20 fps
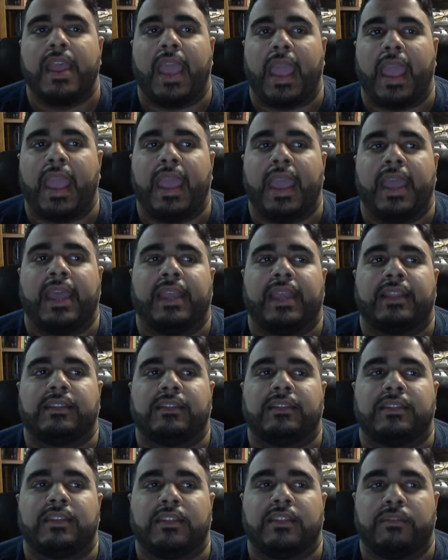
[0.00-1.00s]

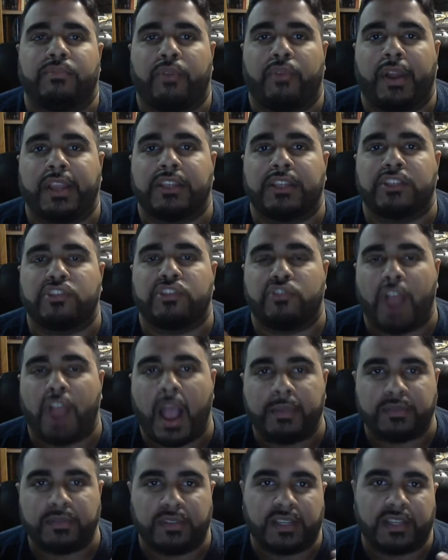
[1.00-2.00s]
and the price
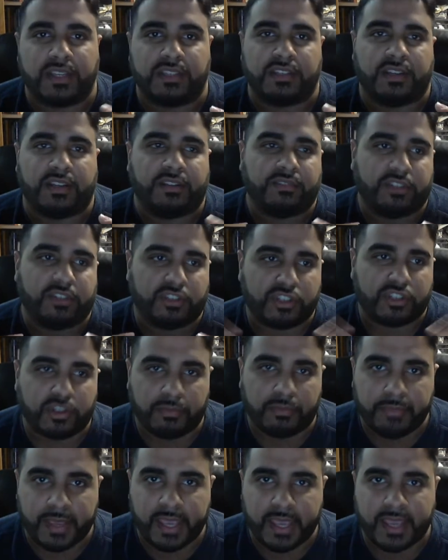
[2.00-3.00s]
drops because they're
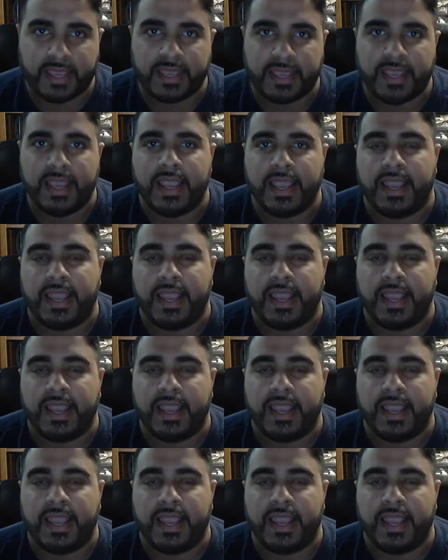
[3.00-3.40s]
so big